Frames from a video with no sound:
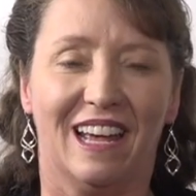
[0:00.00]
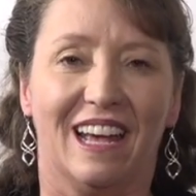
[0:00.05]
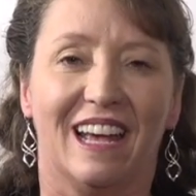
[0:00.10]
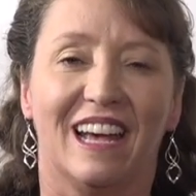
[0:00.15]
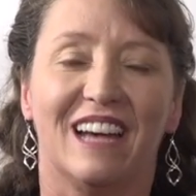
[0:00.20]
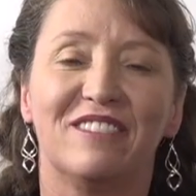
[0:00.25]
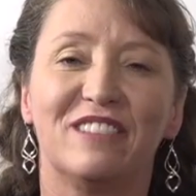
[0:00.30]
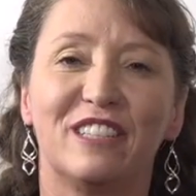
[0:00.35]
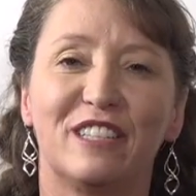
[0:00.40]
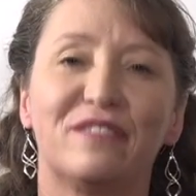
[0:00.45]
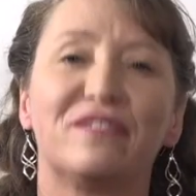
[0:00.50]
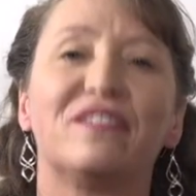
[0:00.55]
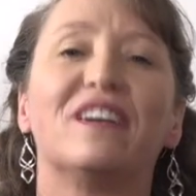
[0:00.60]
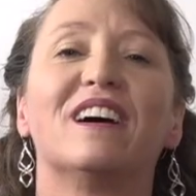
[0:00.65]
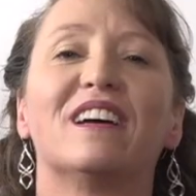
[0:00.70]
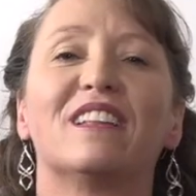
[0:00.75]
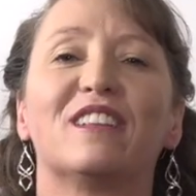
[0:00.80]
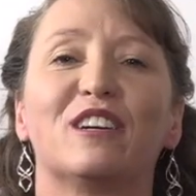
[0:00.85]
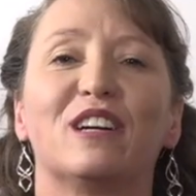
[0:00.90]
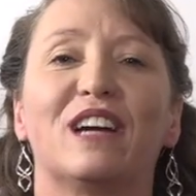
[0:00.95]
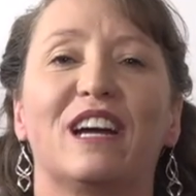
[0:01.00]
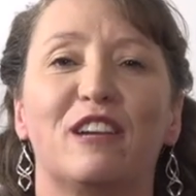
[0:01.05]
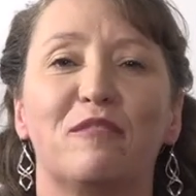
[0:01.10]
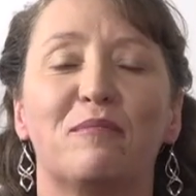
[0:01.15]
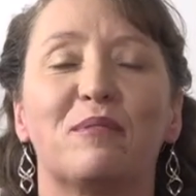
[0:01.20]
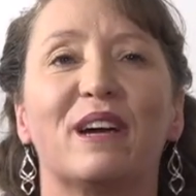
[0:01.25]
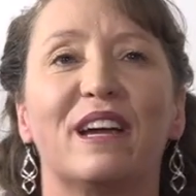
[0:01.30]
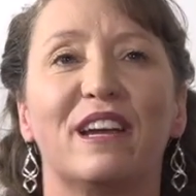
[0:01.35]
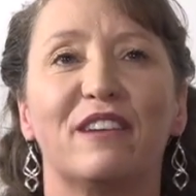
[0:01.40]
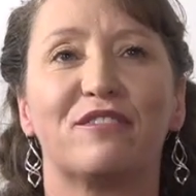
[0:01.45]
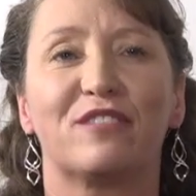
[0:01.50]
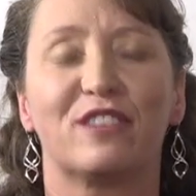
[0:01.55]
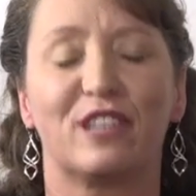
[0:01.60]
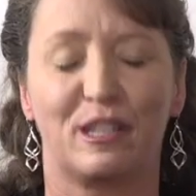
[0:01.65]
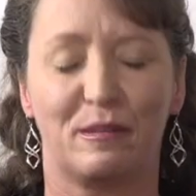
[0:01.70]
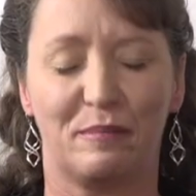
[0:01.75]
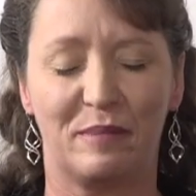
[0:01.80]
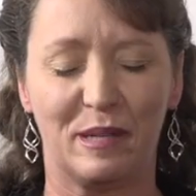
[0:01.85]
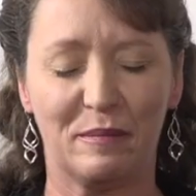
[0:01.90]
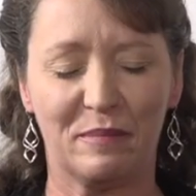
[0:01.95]
Heavenly Father, I pray for
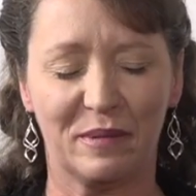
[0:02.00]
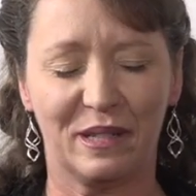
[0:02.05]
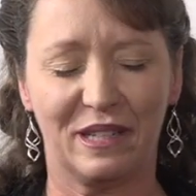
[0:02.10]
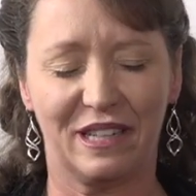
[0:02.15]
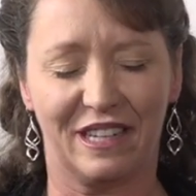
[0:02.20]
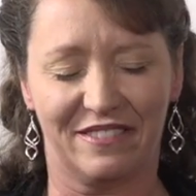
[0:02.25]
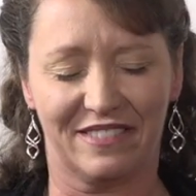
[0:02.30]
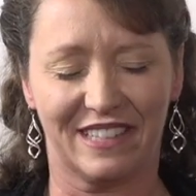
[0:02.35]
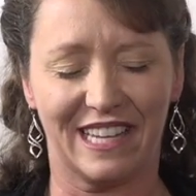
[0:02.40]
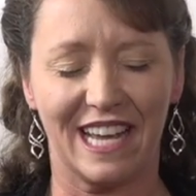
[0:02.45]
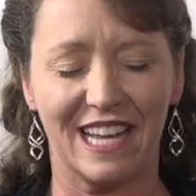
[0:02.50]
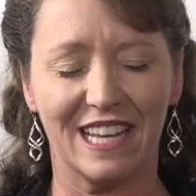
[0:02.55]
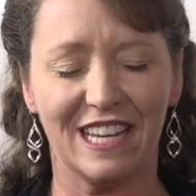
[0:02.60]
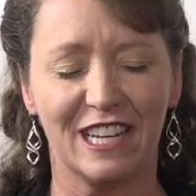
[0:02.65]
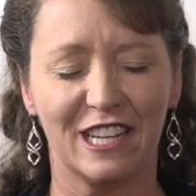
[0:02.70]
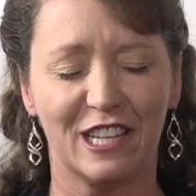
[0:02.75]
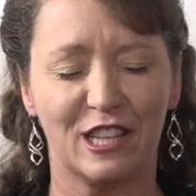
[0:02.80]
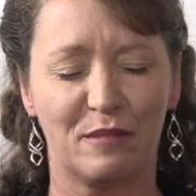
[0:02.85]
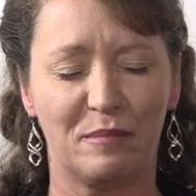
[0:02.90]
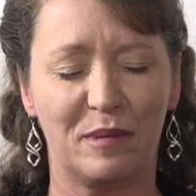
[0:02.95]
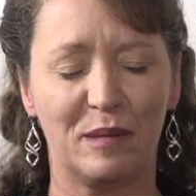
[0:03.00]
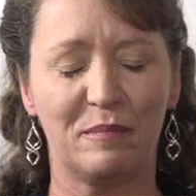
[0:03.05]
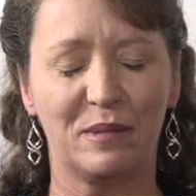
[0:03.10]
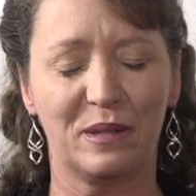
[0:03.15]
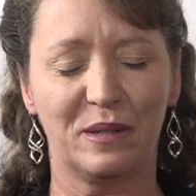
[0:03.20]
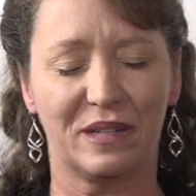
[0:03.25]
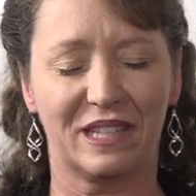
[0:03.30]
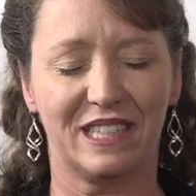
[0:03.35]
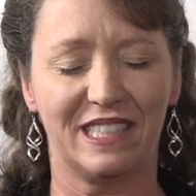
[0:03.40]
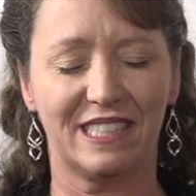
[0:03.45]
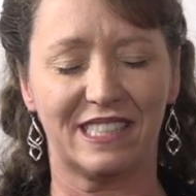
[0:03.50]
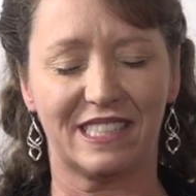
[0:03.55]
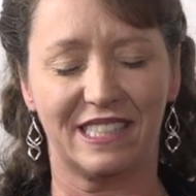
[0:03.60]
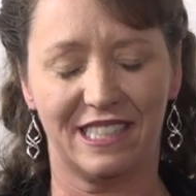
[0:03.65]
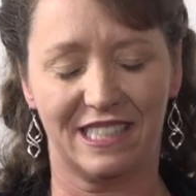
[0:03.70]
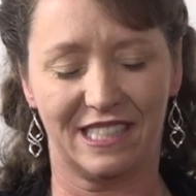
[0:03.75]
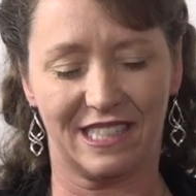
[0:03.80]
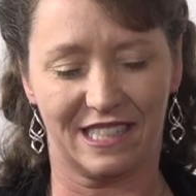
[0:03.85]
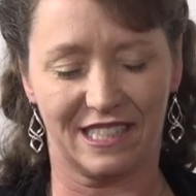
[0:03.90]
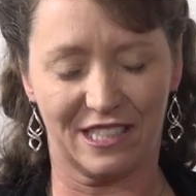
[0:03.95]
the people of Kenya, the people who are
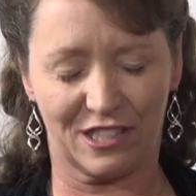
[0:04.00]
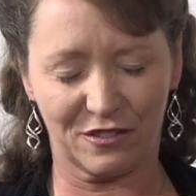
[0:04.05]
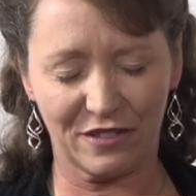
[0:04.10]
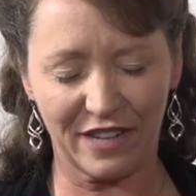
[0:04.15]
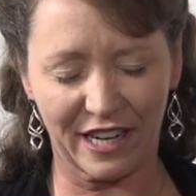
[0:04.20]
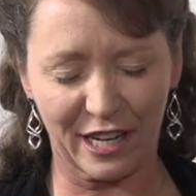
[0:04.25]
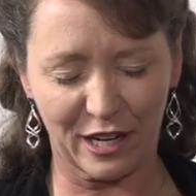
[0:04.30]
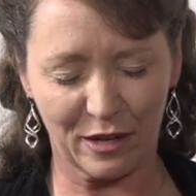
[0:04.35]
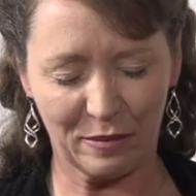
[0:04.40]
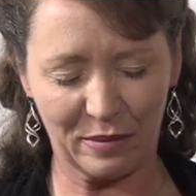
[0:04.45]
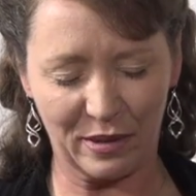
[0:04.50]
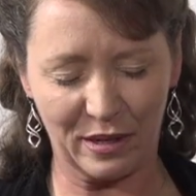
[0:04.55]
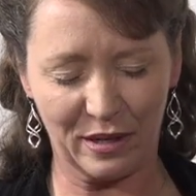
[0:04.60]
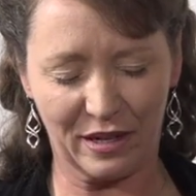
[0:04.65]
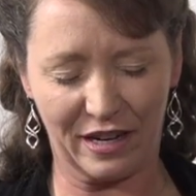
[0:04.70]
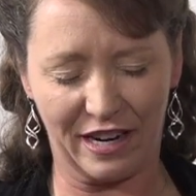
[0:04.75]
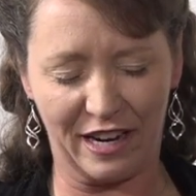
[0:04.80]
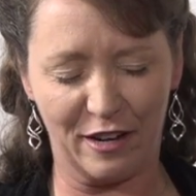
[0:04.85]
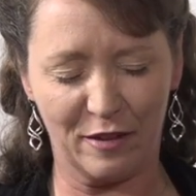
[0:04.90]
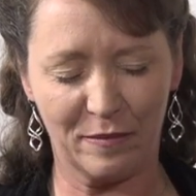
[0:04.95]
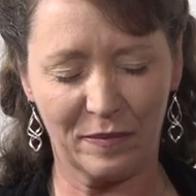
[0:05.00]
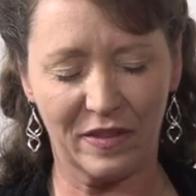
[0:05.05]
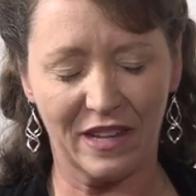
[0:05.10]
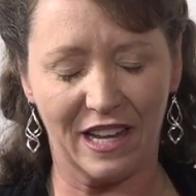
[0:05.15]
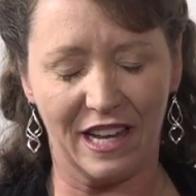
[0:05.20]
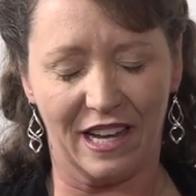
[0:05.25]
listening to this radio program.